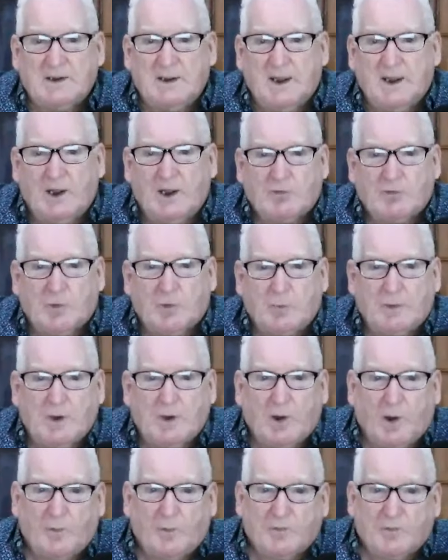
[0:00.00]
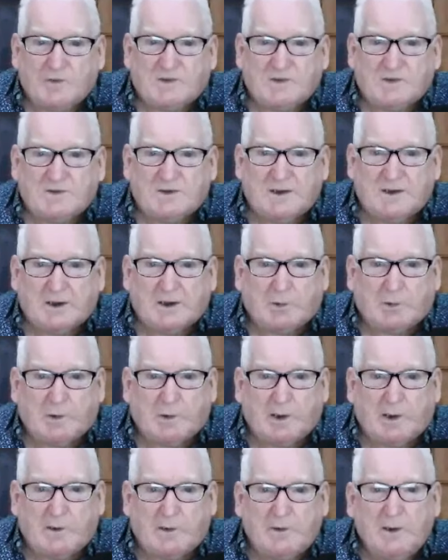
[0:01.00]
have to be officers of the
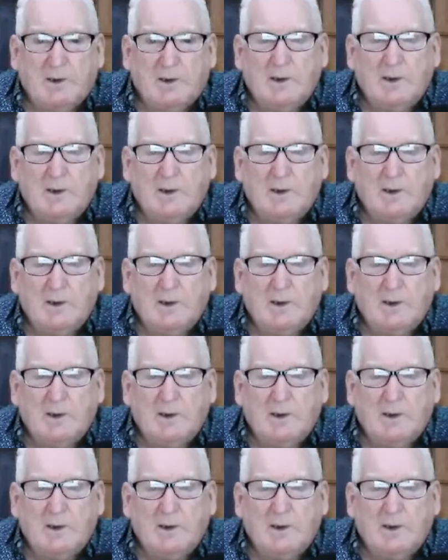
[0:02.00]
Crown